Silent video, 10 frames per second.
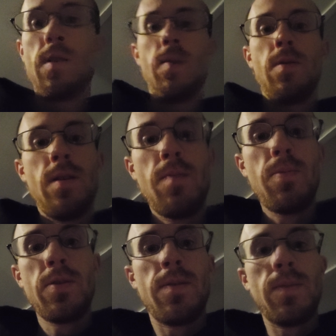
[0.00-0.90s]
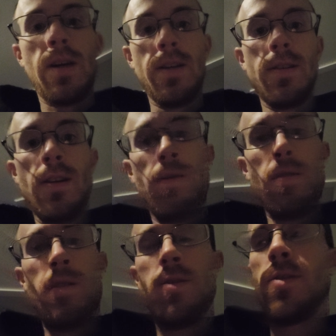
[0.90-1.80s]
I wanted to put some thoughts out and
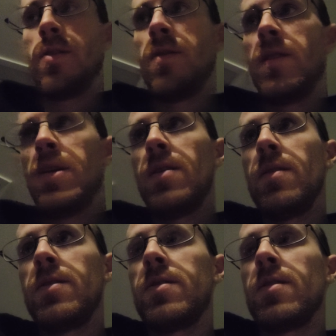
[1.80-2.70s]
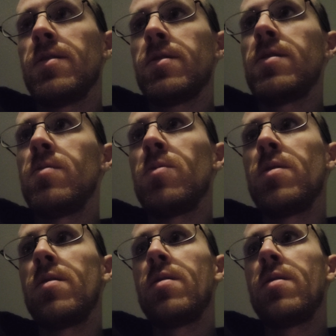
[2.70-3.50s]
also let y'all see what